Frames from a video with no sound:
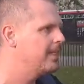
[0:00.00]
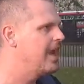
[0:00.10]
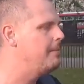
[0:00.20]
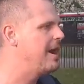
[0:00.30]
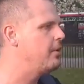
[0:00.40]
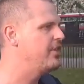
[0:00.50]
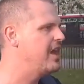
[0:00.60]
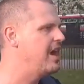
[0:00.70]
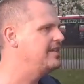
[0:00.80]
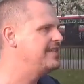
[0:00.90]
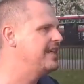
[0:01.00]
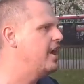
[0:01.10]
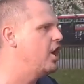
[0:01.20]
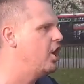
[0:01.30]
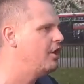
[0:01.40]
about the
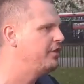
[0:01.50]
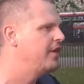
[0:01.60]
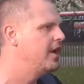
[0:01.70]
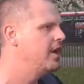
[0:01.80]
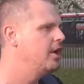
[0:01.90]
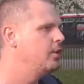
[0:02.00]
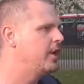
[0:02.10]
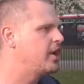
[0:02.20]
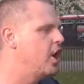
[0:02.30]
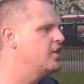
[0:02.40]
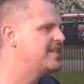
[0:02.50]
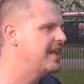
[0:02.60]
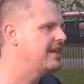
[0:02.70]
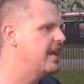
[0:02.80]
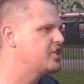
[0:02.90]
idea of we can't
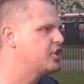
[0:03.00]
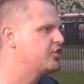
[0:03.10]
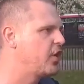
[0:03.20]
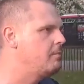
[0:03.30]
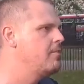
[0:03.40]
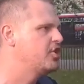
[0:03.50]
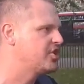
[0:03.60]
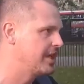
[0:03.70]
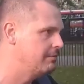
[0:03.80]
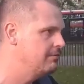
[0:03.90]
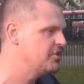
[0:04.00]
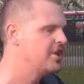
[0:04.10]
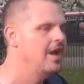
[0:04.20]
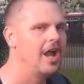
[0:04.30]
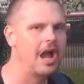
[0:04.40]
take lectures from Muslims
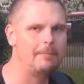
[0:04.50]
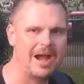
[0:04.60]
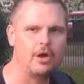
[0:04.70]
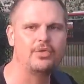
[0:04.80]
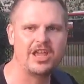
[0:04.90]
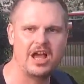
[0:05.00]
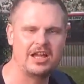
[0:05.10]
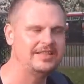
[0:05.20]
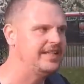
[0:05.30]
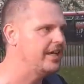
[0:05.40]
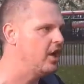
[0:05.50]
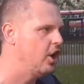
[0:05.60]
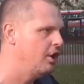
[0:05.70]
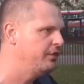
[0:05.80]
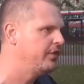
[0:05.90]
about the idea
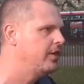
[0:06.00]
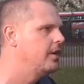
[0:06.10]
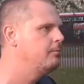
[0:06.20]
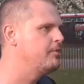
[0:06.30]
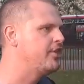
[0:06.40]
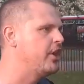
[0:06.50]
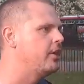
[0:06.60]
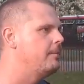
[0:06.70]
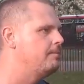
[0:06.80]
of brother.